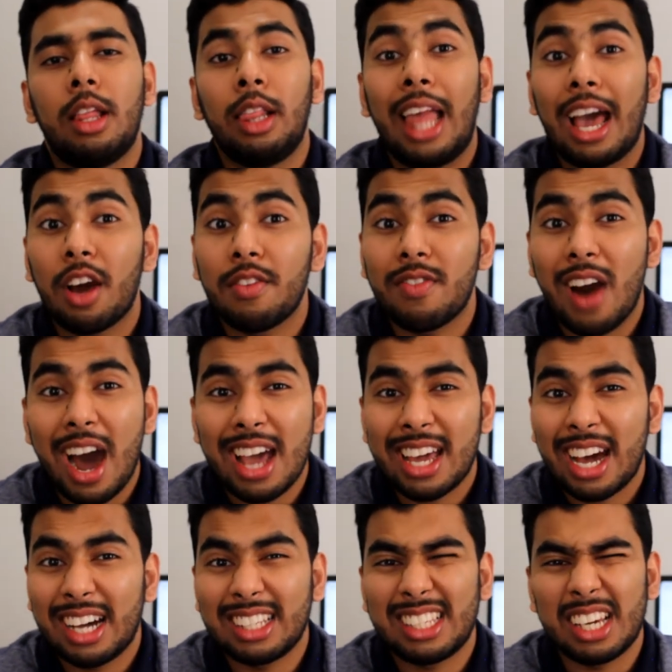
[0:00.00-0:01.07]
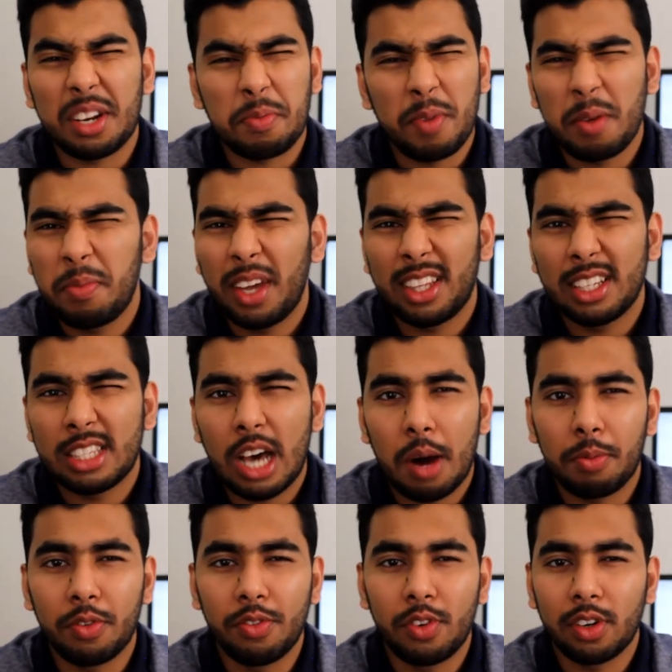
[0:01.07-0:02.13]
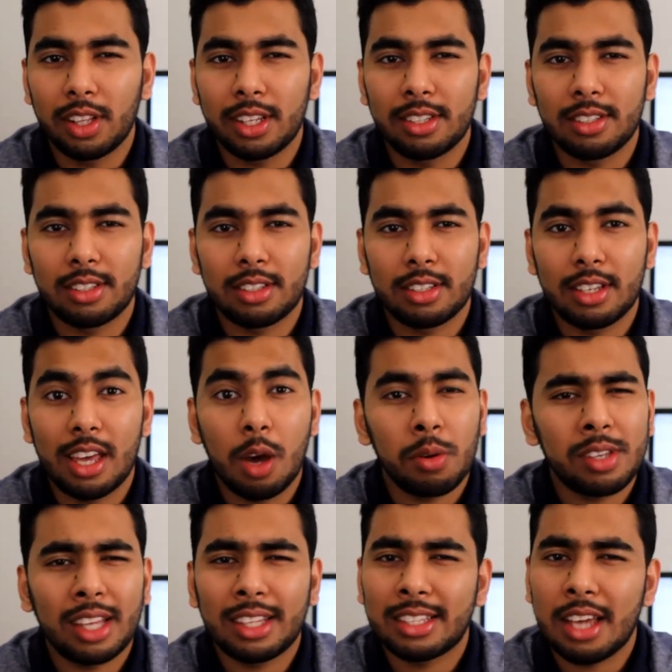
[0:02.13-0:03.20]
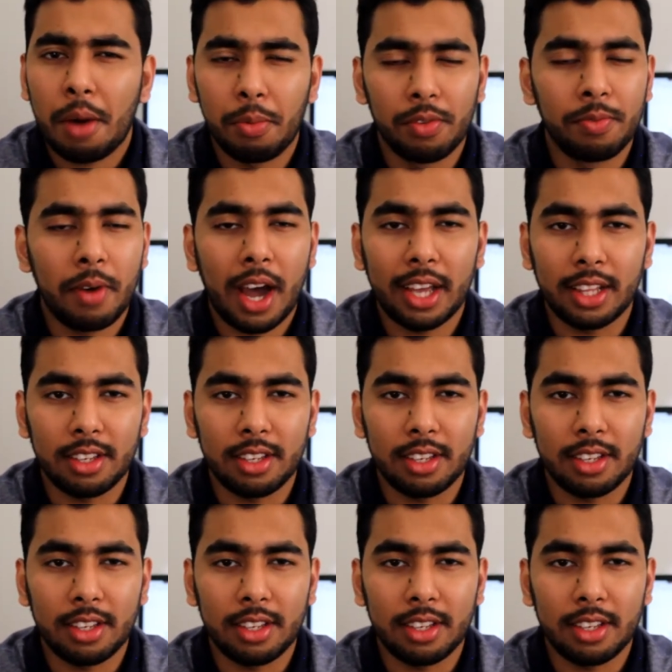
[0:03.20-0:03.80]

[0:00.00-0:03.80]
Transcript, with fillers: Lack of eye contact may be at the top of your list. It was at the top of my